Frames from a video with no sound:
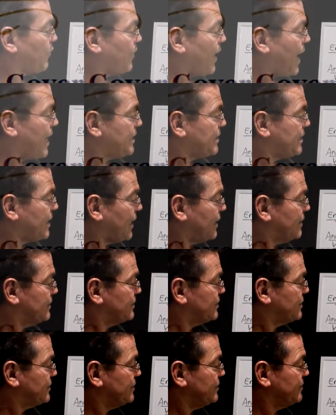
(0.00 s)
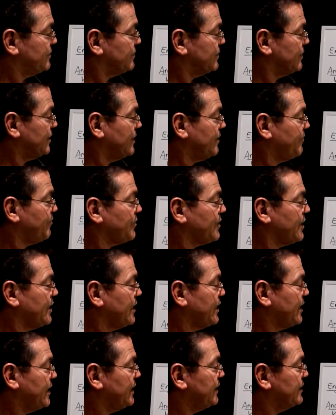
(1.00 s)
that does
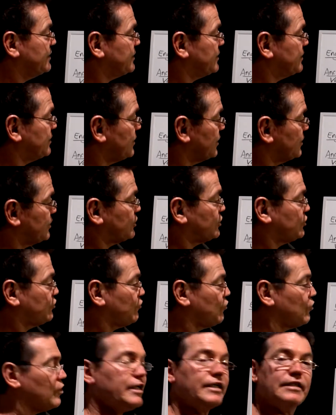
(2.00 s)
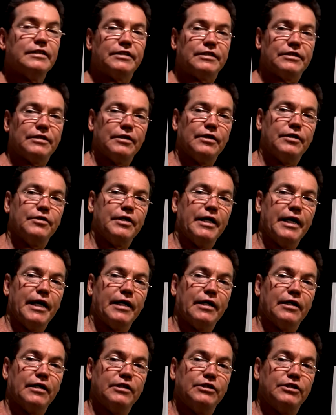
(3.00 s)
is destroys the
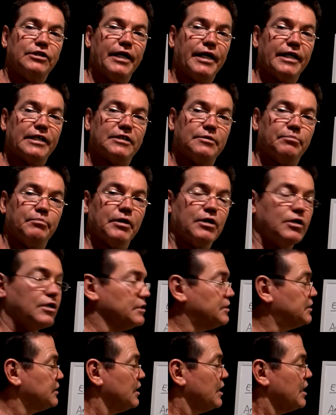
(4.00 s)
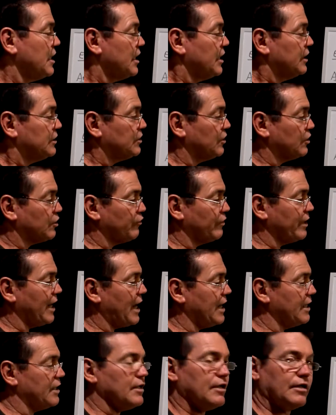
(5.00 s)
English text, because to
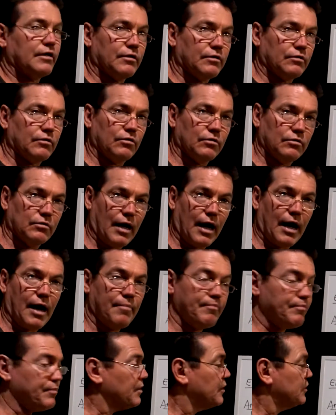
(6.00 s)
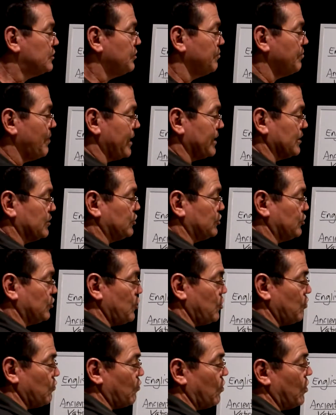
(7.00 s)
create, to make
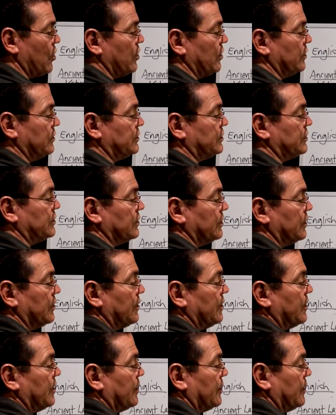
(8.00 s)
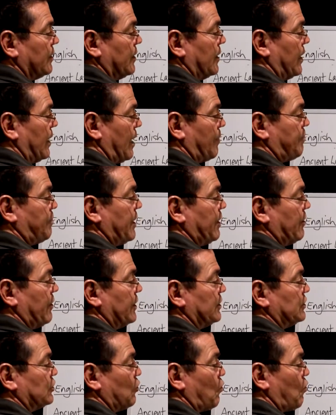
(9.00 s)
two words appear
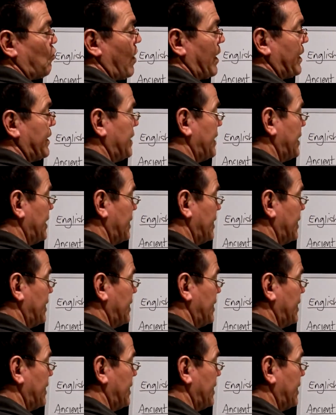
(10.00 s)
as one